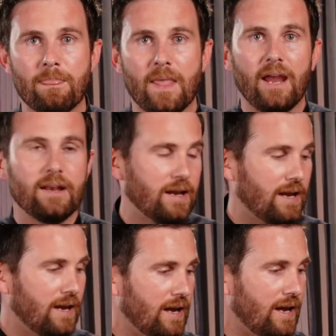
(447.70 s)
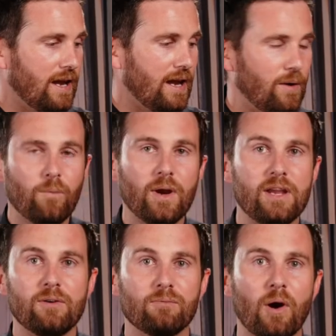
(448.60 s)
And when
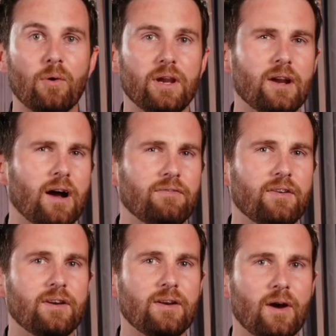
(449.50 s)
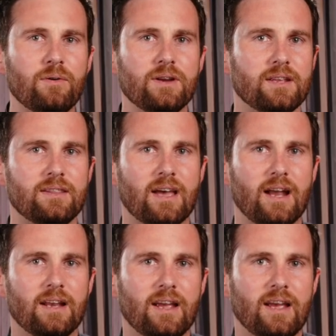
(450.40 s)
he wrote, he often noted
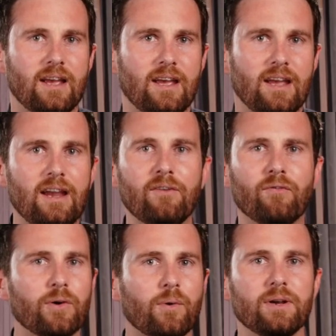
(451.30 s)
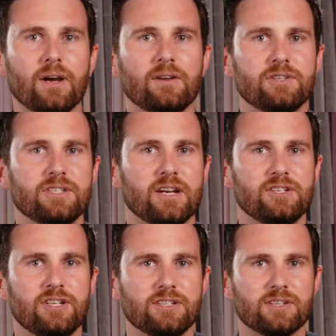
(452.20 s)
that if we're going to
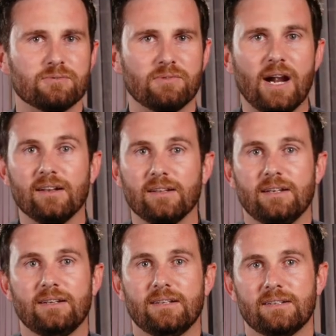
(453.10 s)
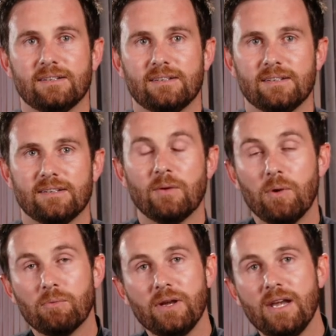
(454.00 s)
understand Jesus rightly, then
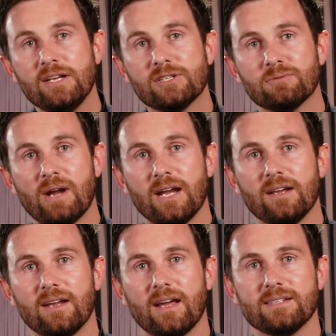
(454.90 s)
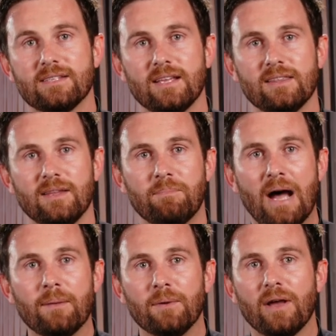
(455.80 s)
we need to recognize that the
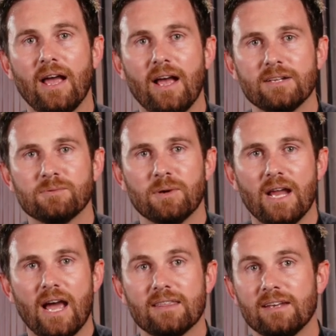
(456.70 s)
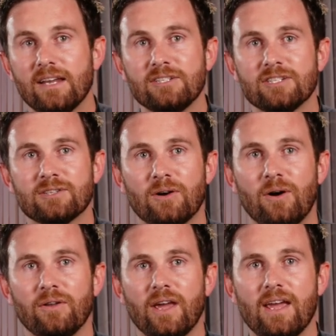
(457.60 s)
Bible has what Athanasius
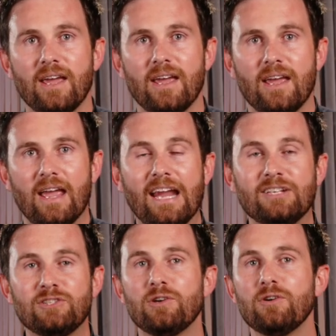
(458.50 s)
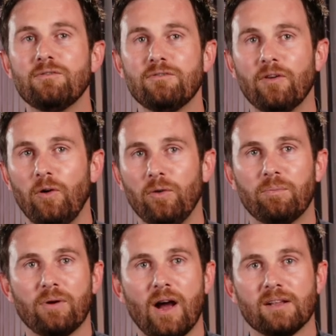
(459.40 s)
called a twofold
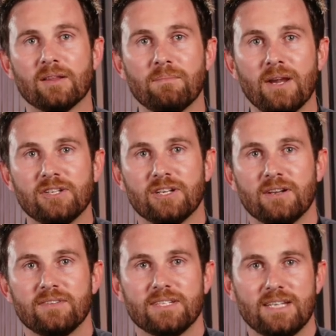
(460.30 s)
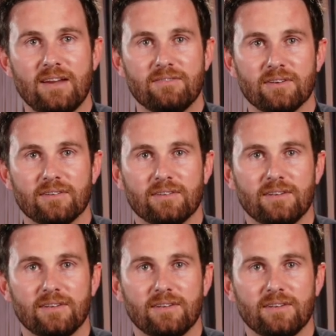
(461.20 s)
proclamation of the Savior.